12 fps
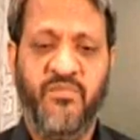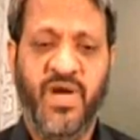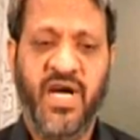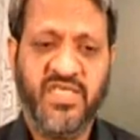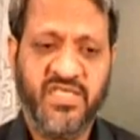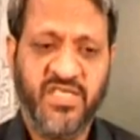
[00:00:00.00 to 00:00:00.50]

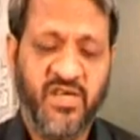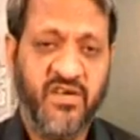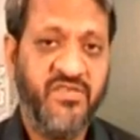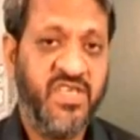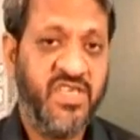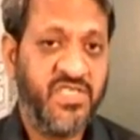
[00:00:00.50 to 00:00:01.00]
paths
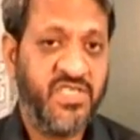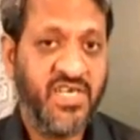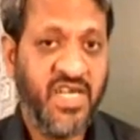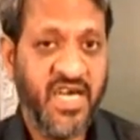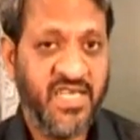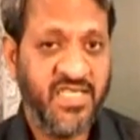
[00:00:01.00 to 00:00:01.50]
of the
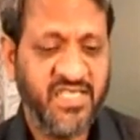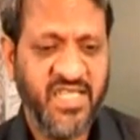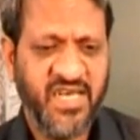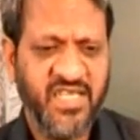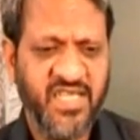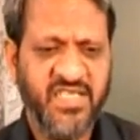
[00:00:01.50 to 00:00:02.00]
stars
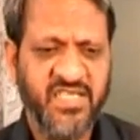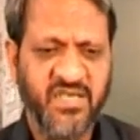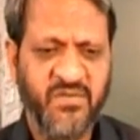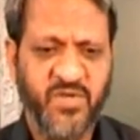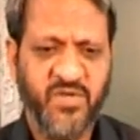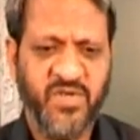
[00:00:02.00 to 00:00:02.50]
that they seem to